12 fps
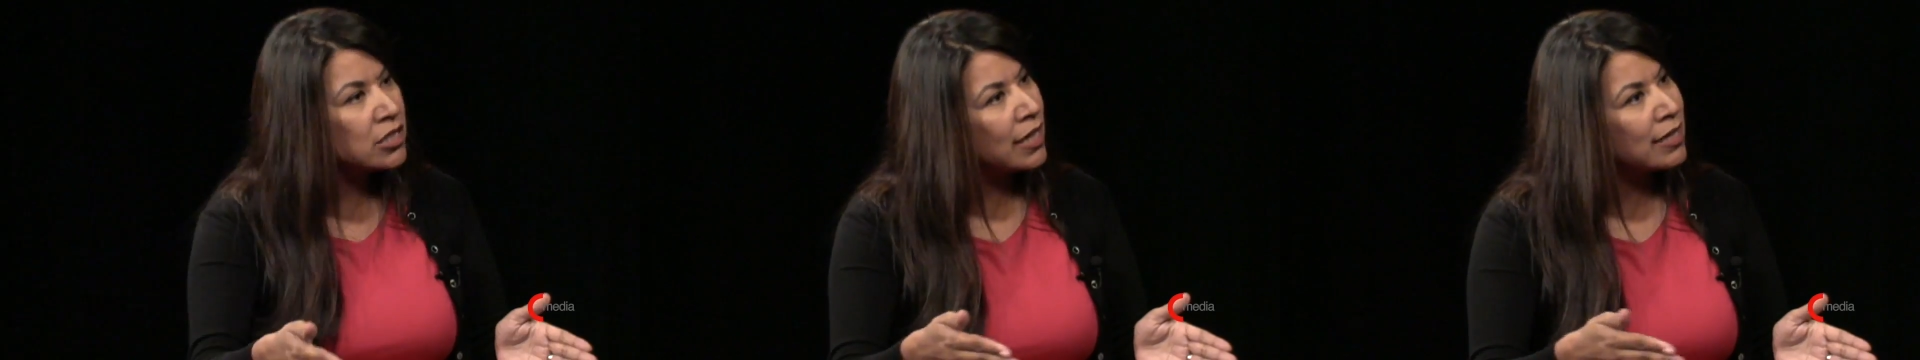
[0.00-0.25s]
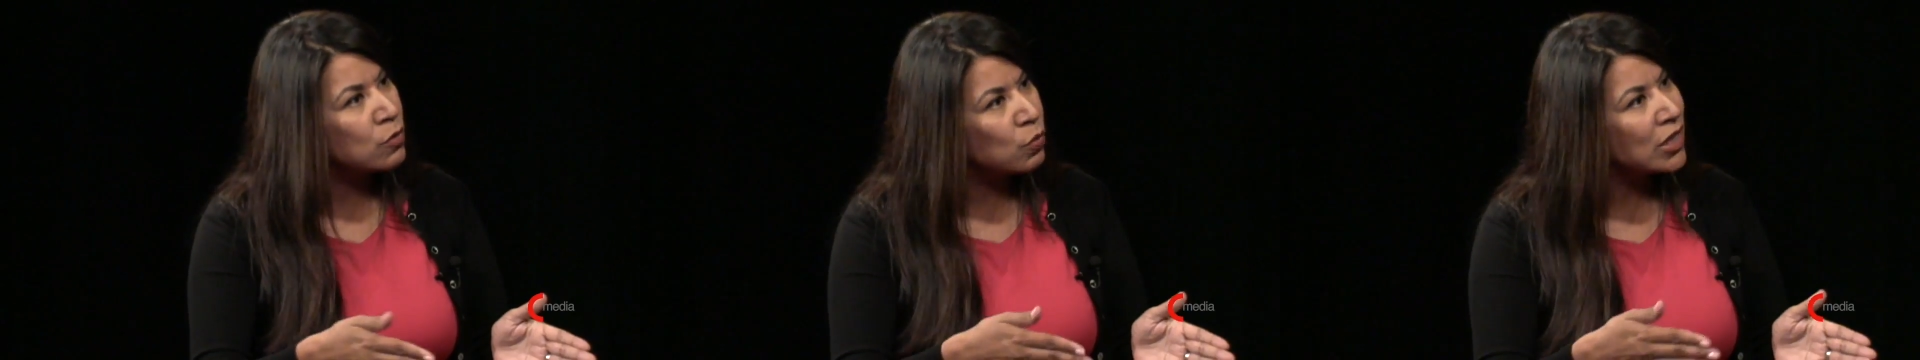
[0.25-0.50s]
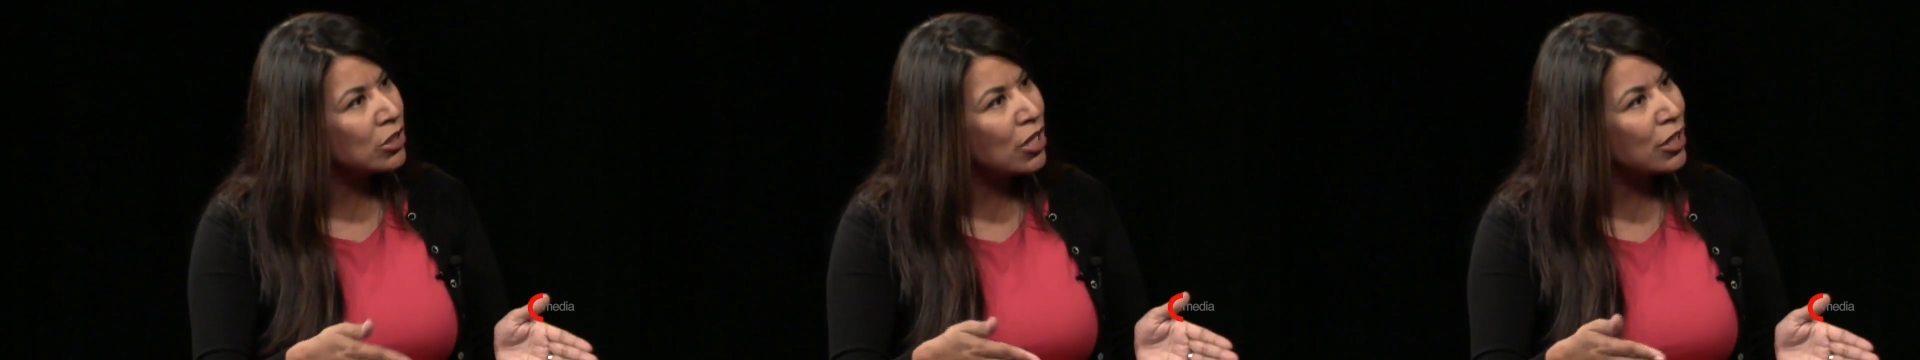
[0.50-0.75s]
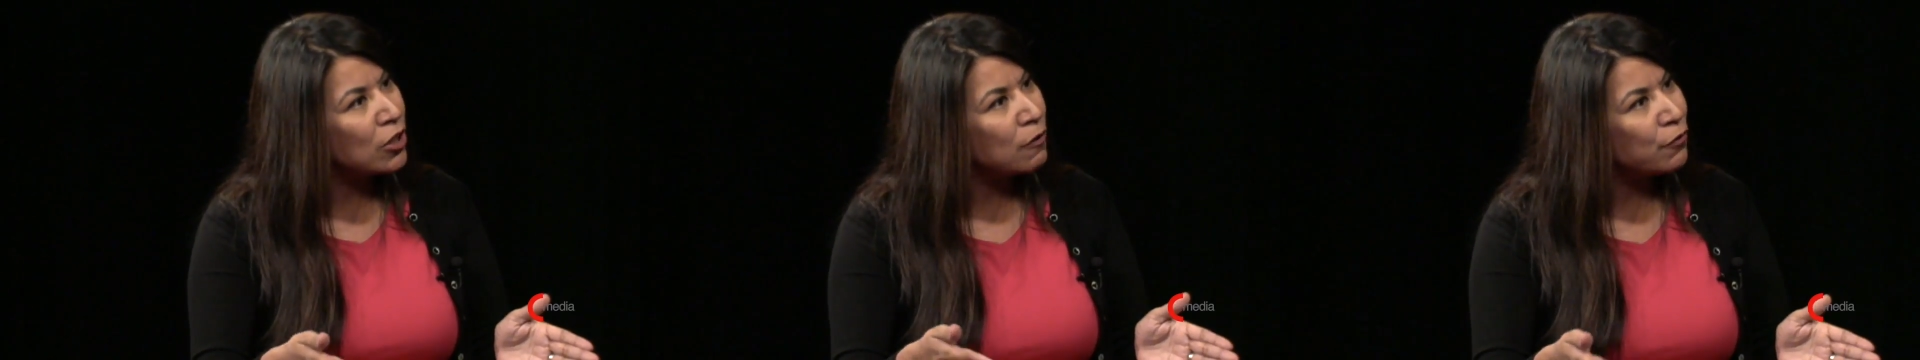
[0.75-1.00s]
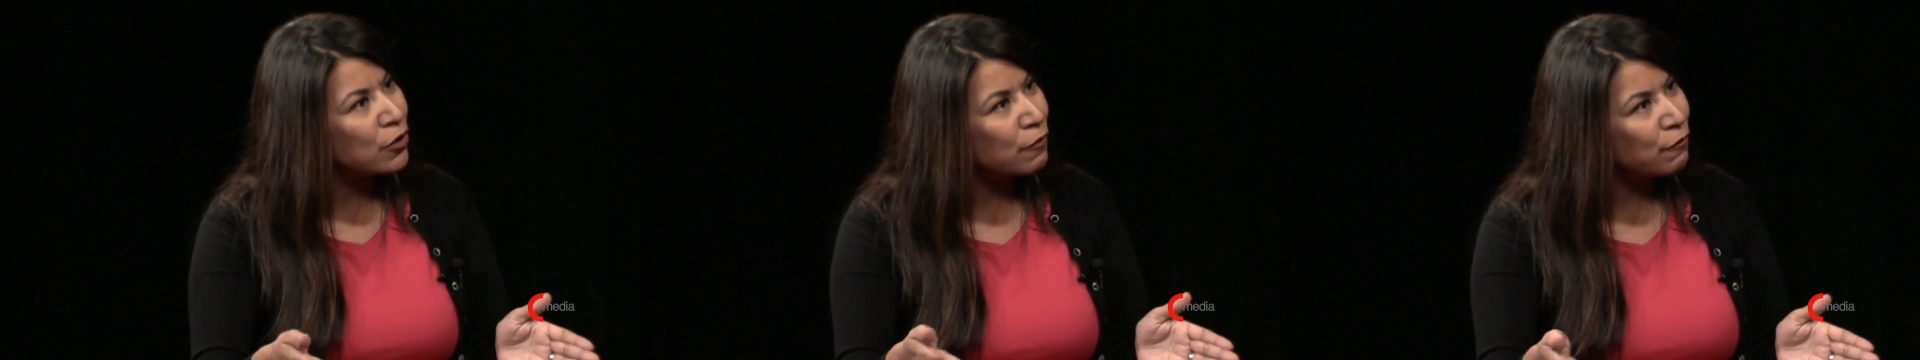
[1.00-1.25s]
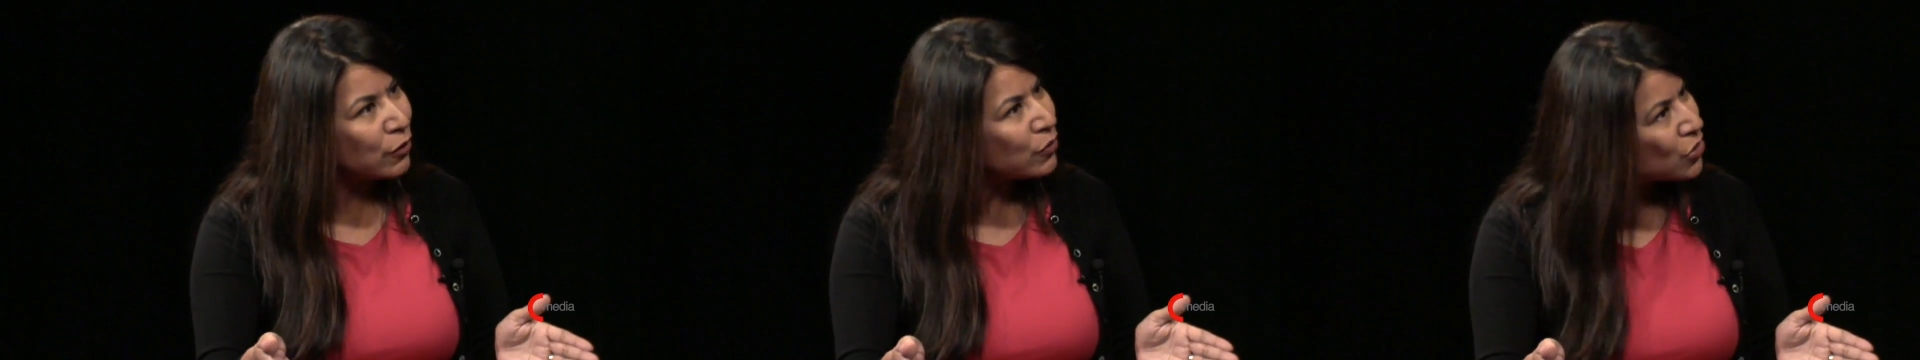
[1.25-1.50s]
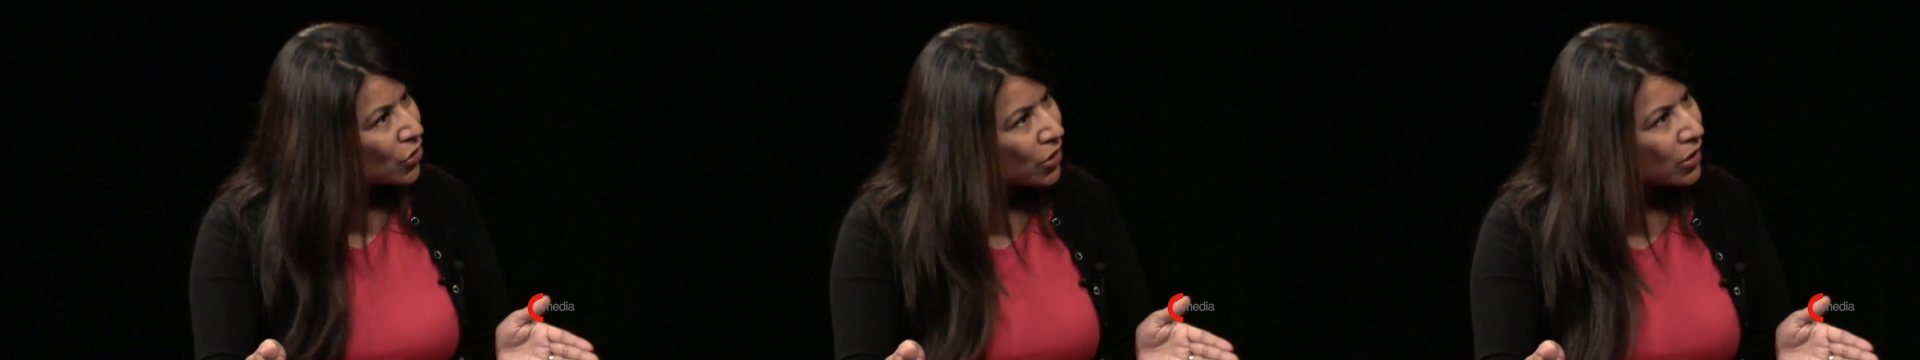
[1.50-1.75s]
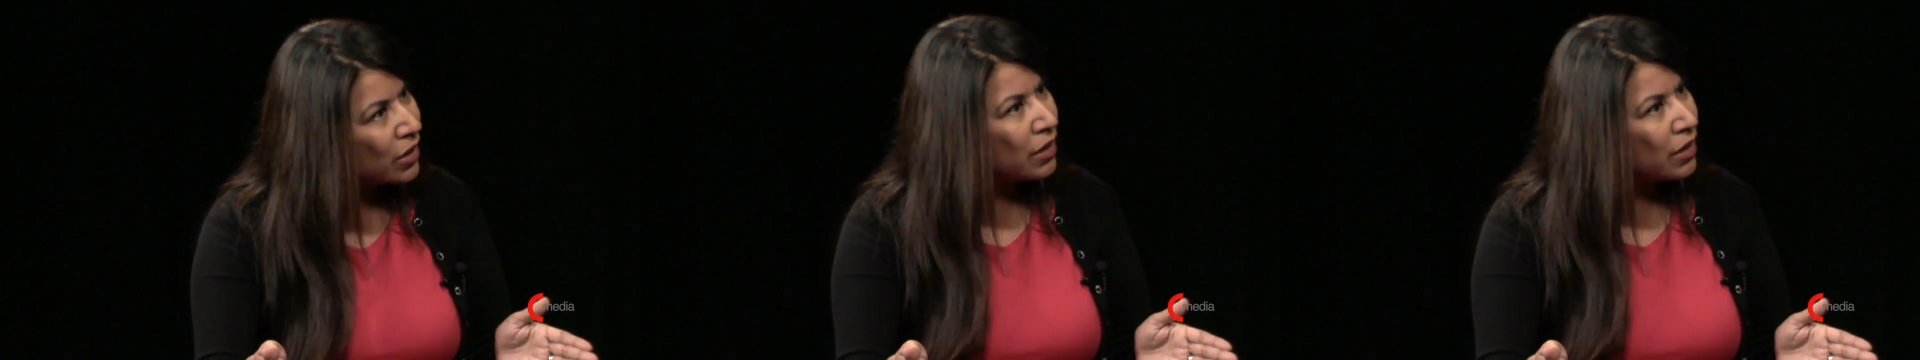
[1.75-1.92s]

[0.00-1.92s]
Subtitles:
It's really not good for your future.